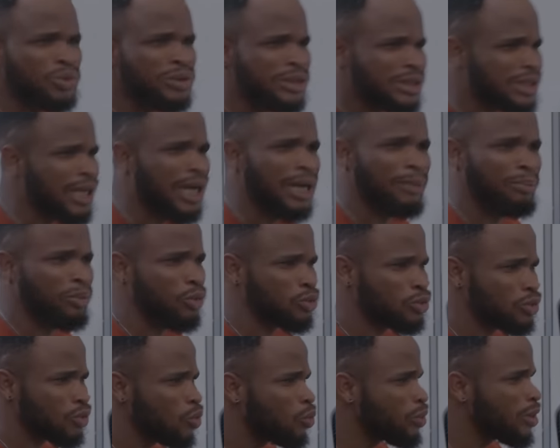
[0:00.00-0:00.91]
know the car,
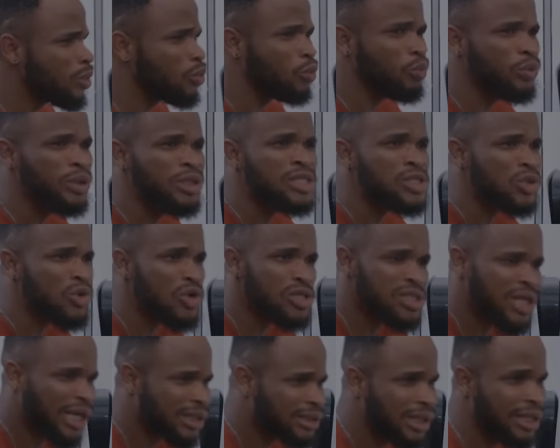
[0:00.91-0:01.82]
but we
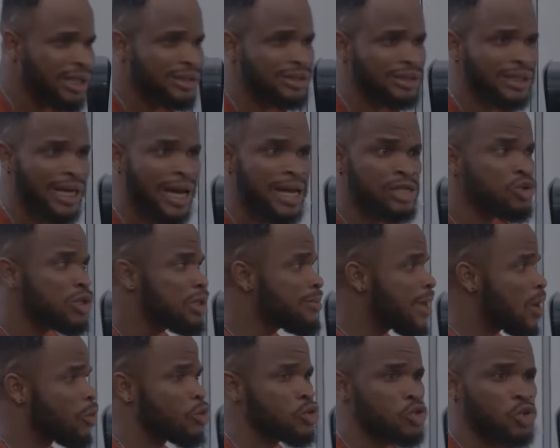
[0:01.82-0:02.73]
discussed at length. I told
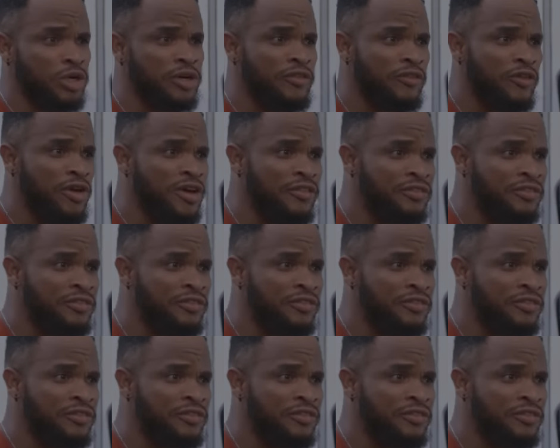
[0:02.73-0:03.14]
him I was sorry for